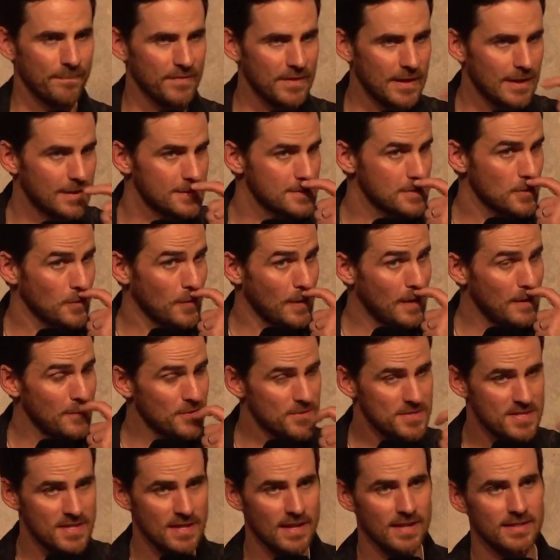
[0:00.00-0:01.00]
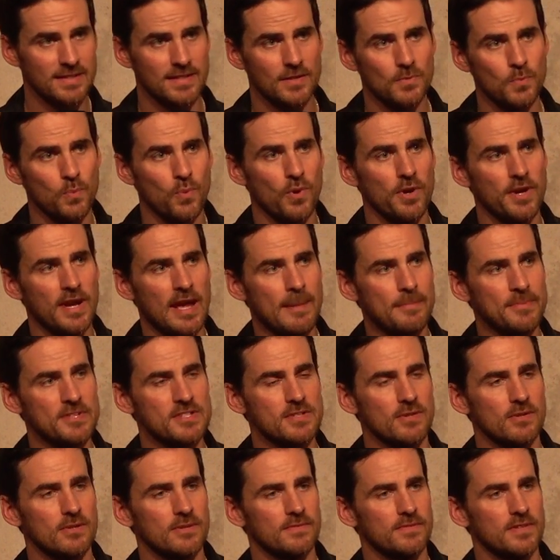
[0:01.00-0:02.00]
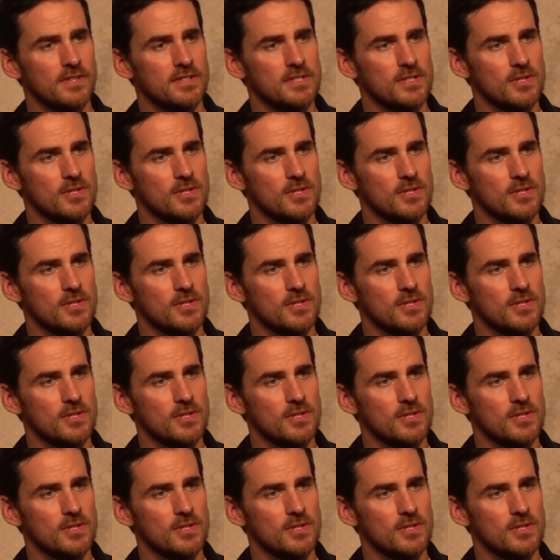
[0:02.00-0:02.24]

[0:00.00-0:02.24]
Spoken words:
Yeah, so I did one episode of the